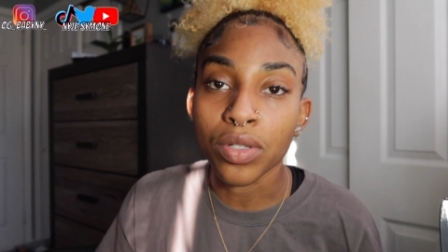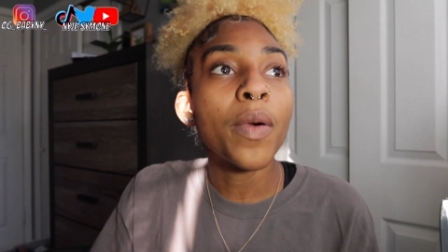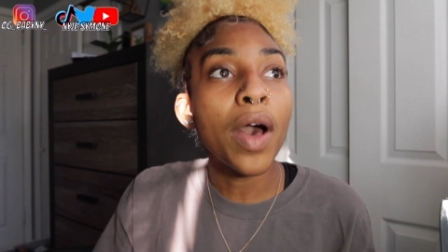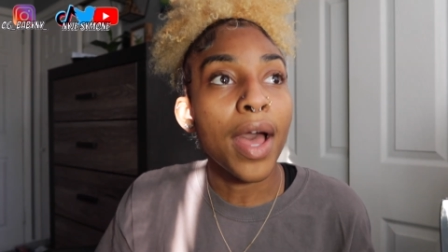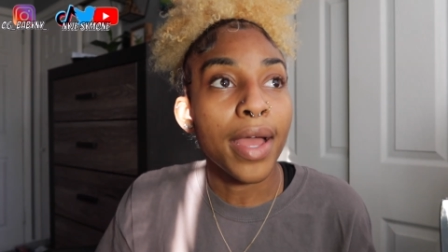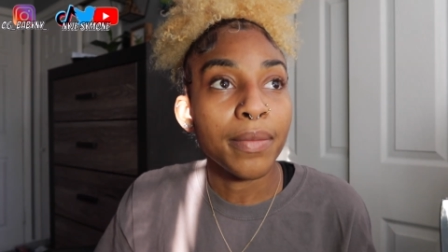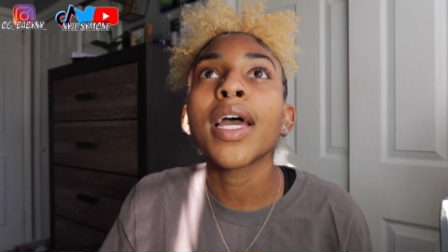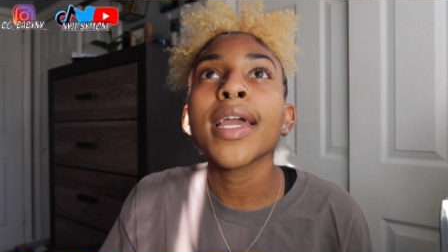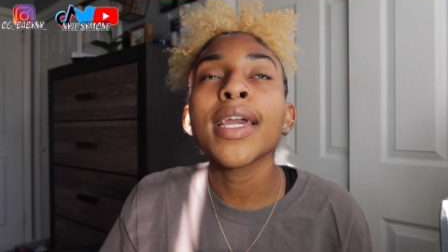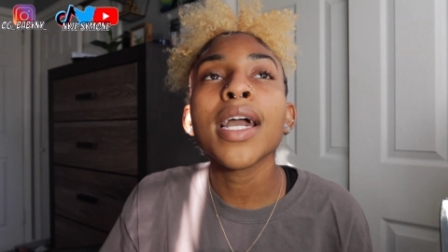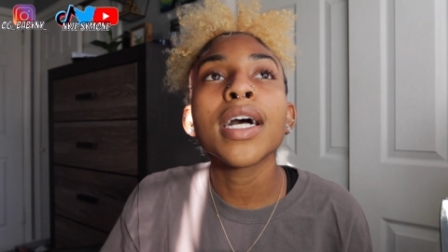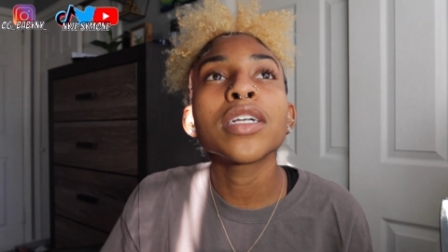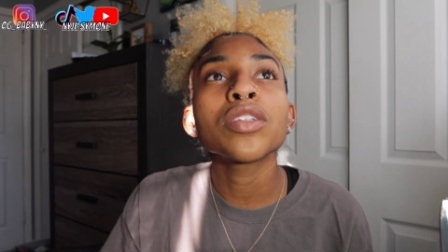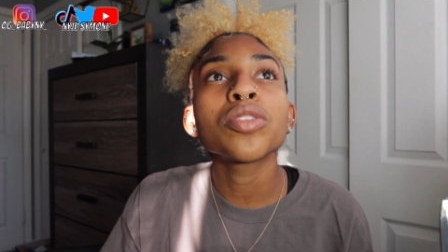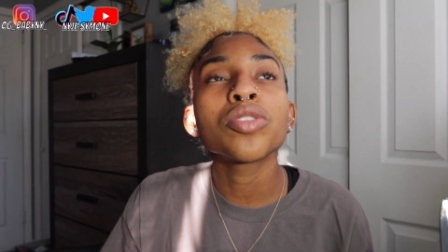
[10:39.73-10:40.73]
But I
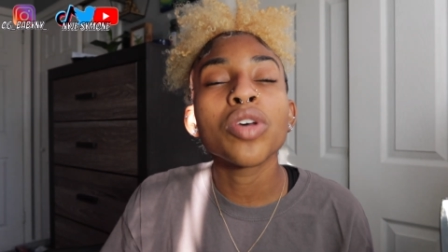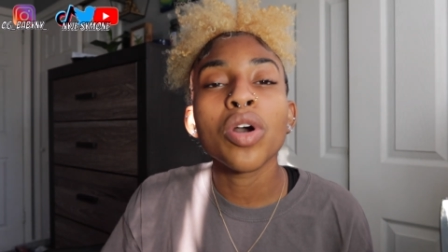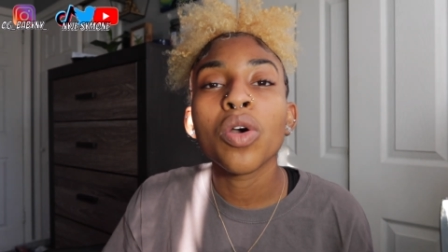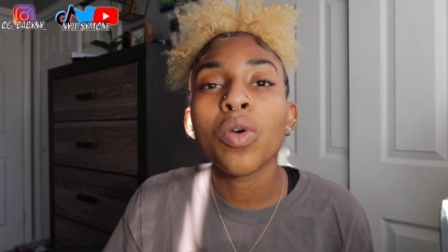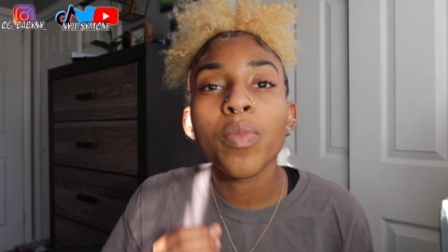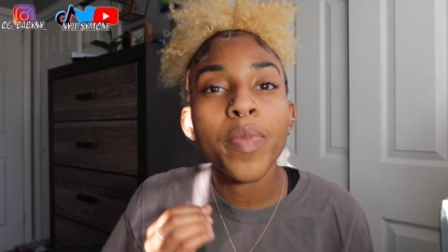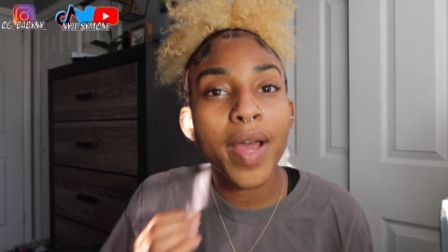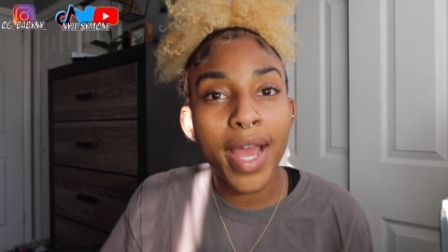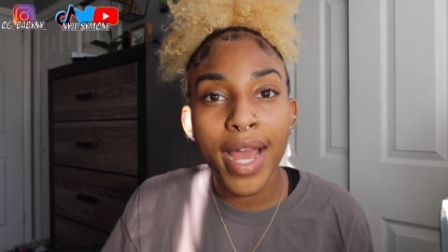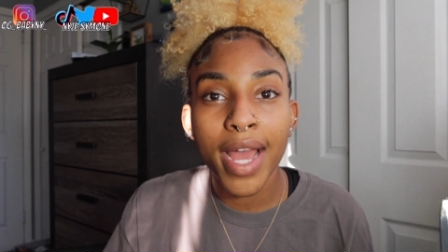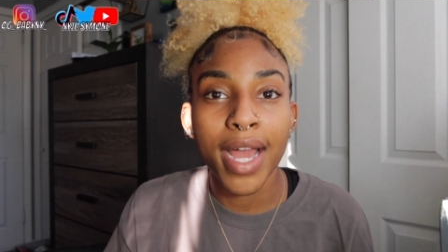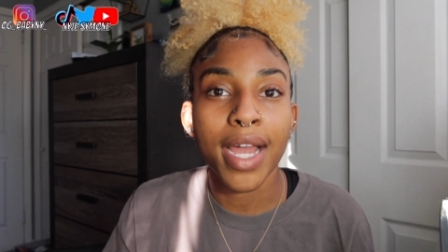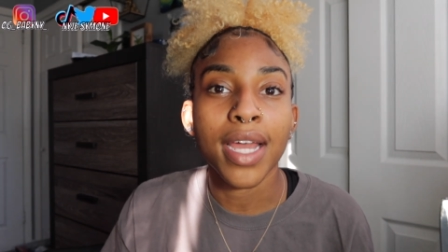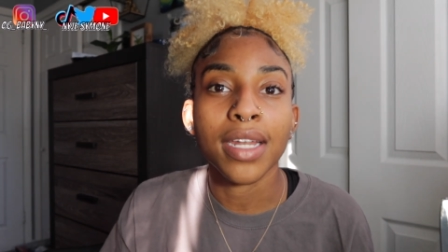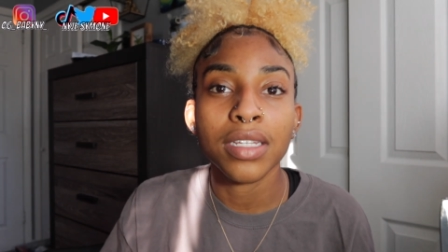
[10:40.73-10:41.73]
got so
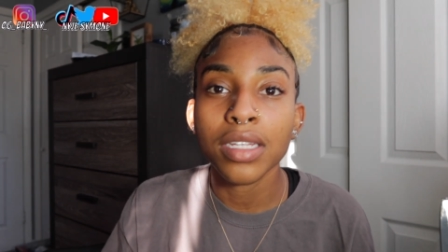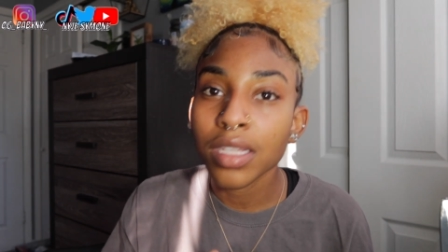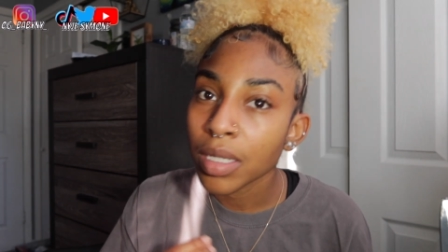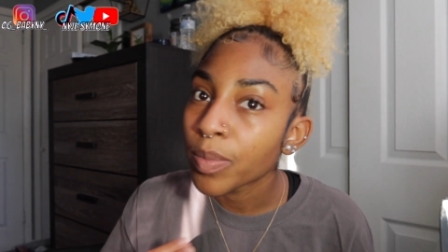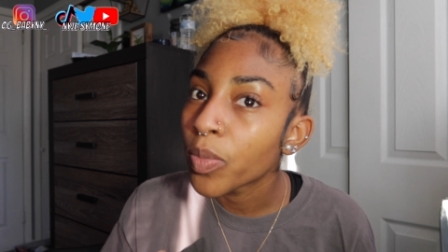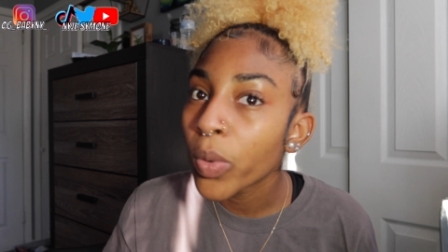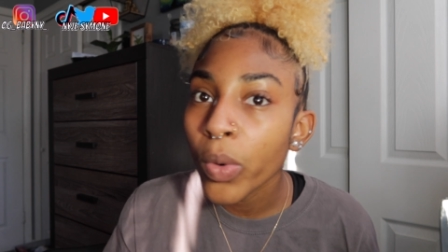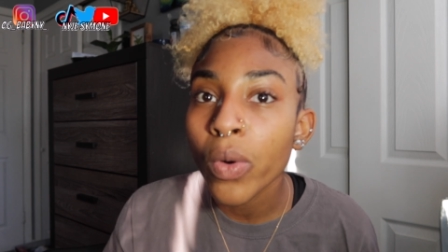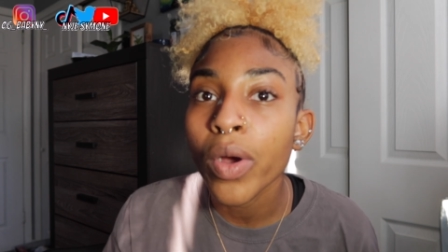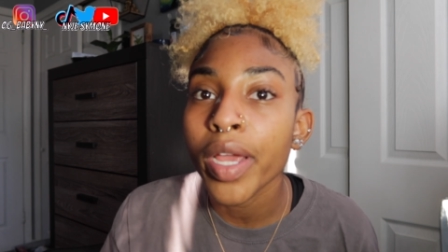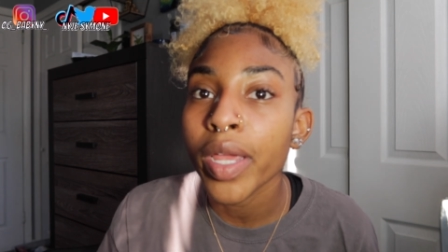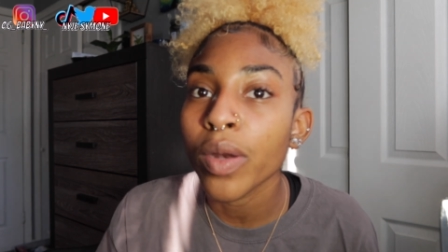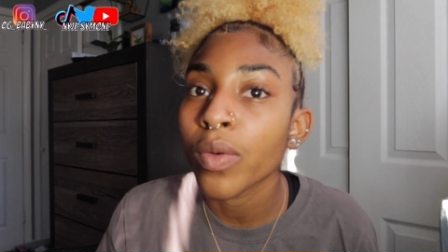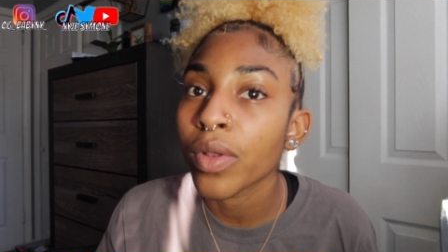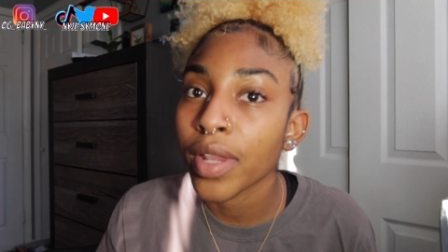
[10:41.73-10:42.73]
bad to the
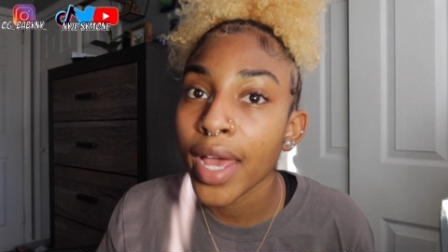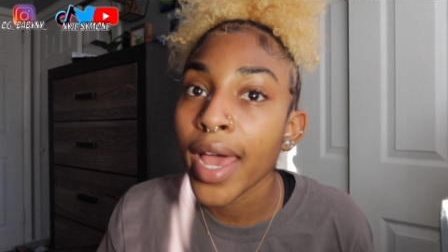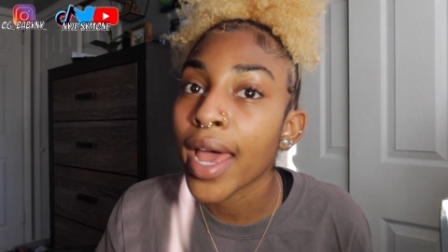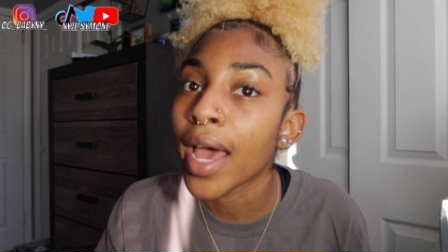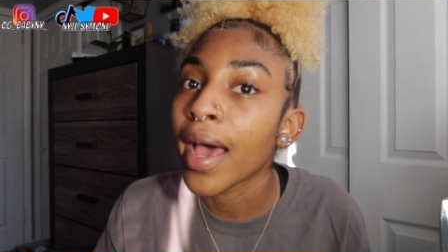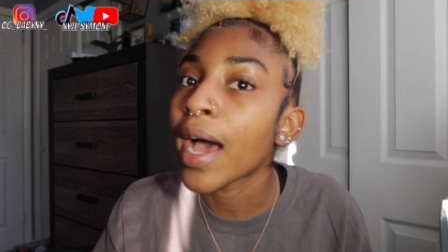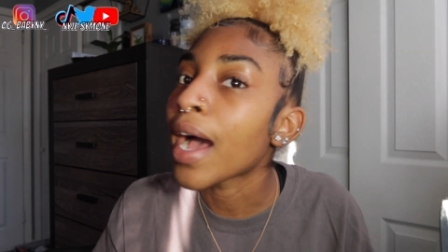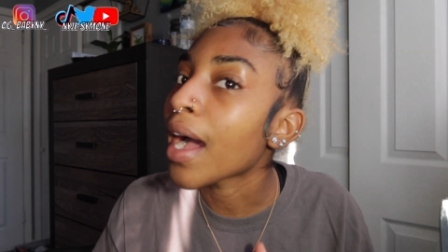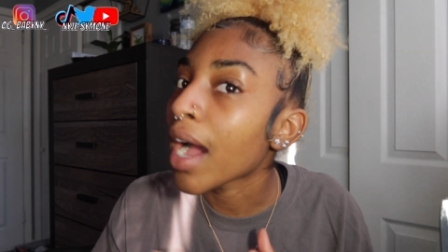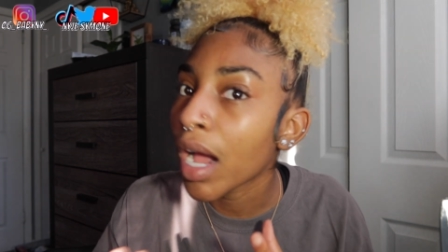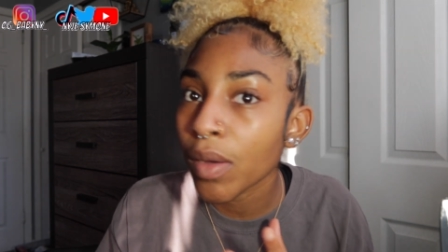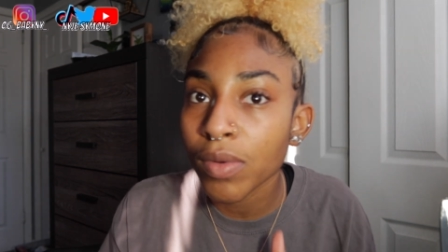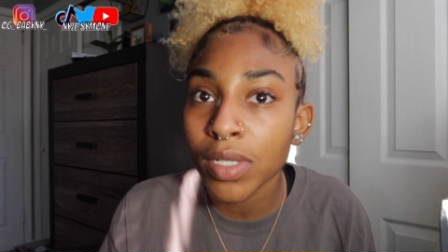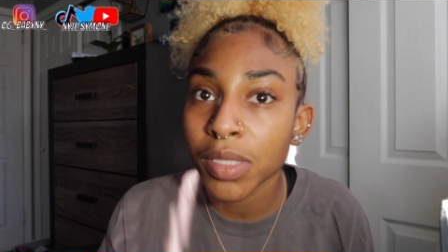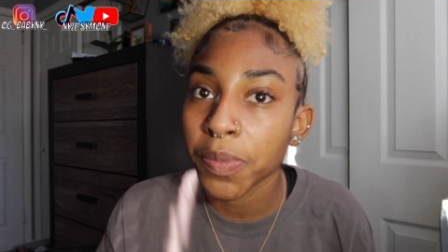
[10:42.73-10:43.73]
point that
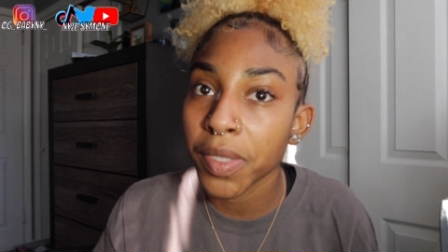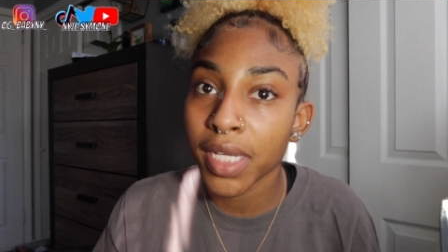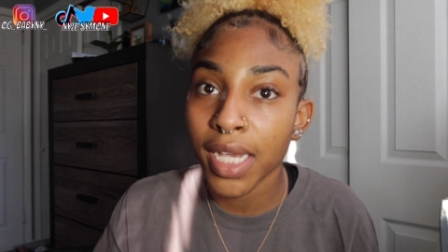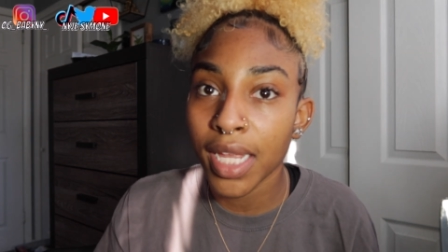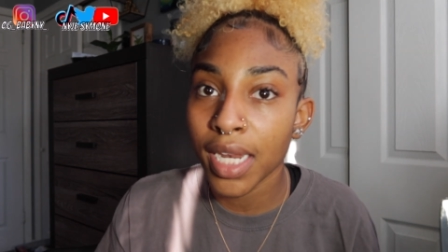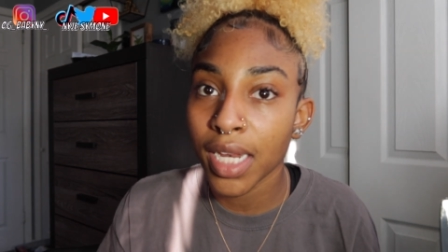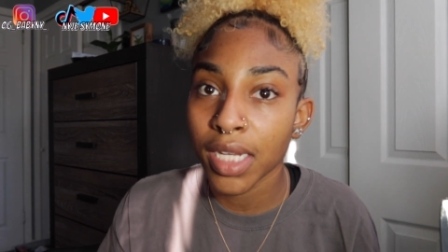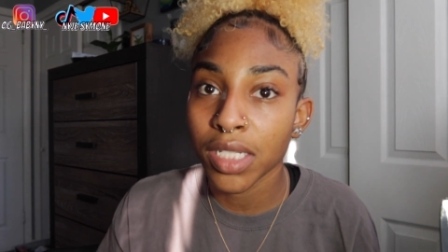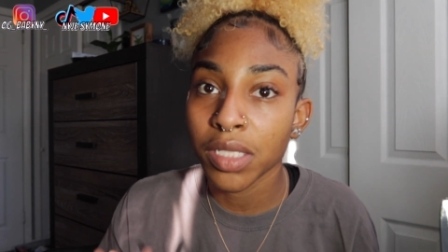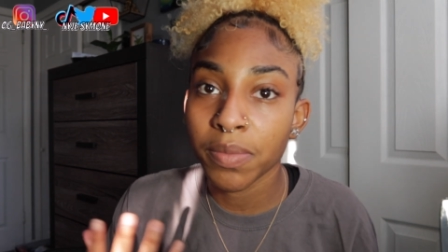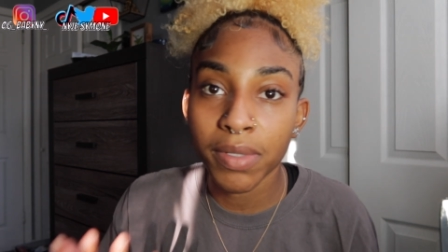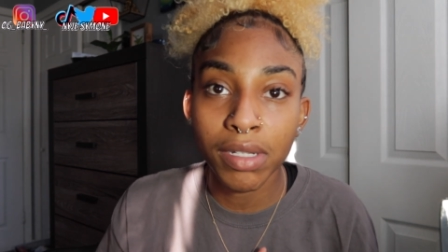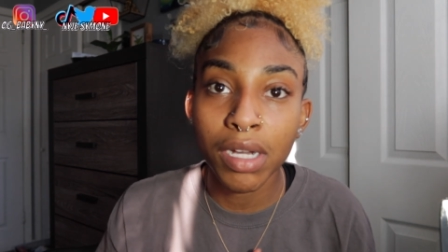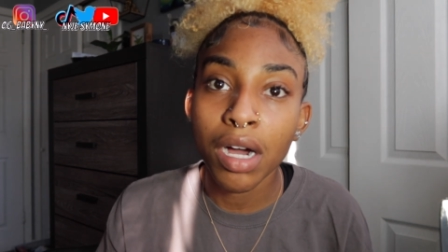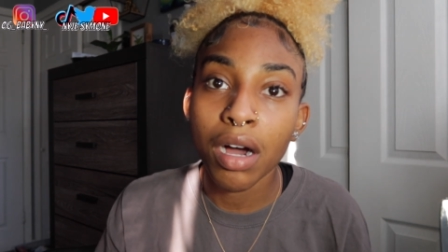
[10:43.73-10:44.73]
I was beginning to
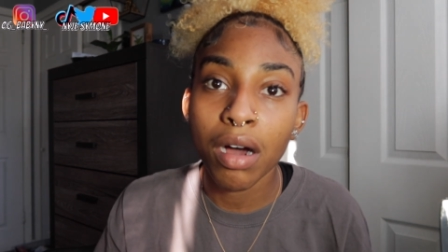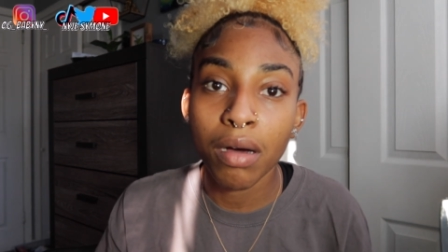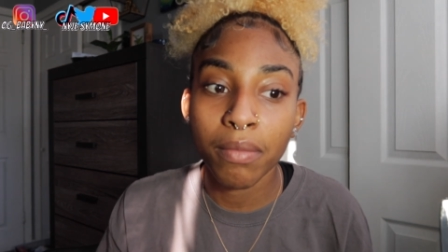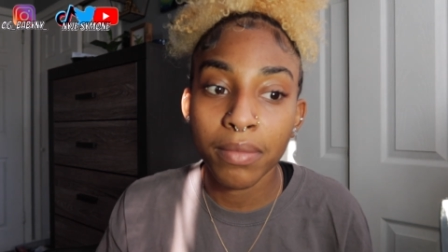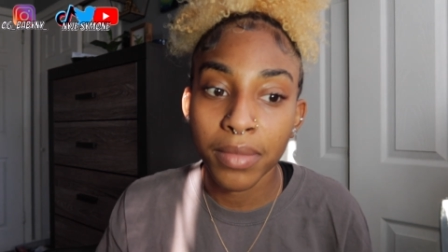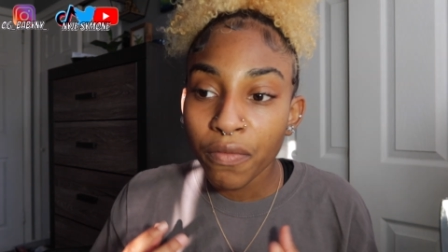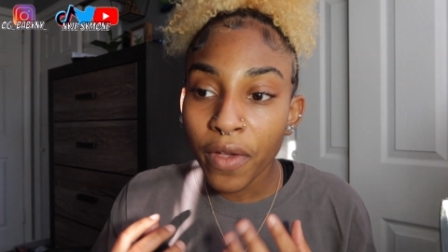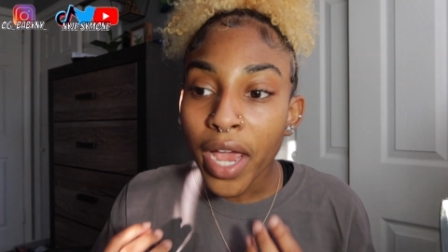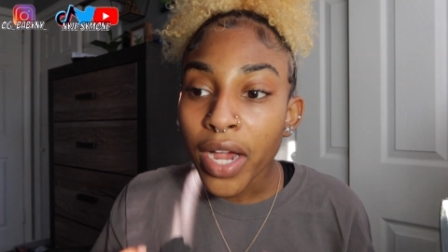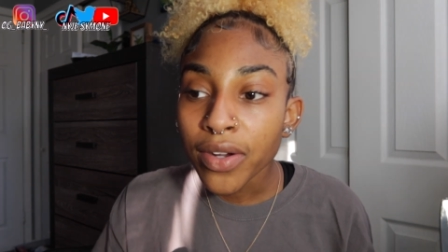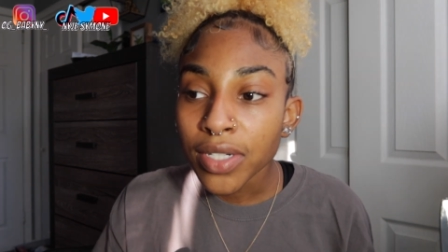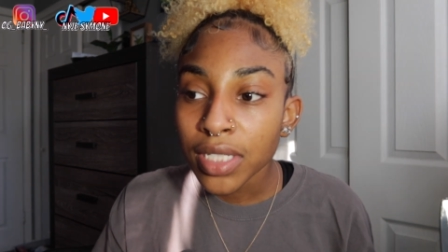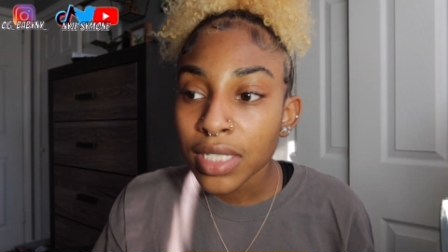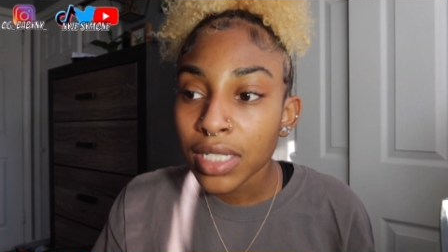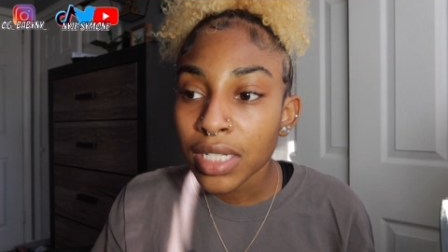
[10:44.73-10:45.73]
become
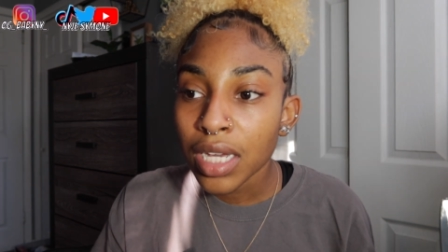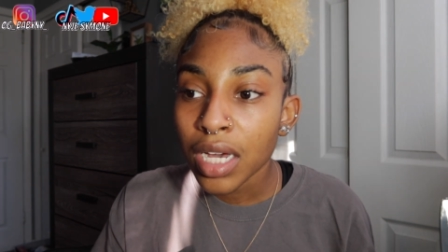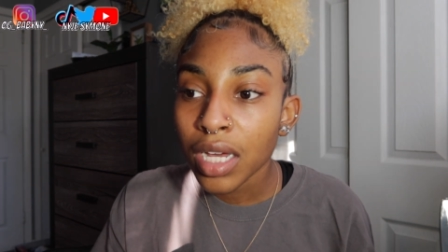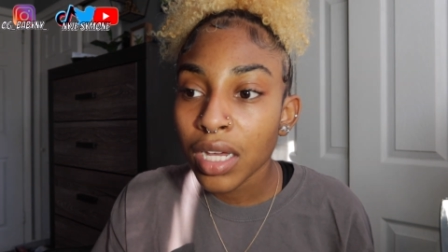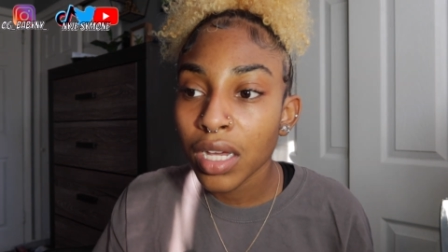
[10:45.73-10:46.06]
very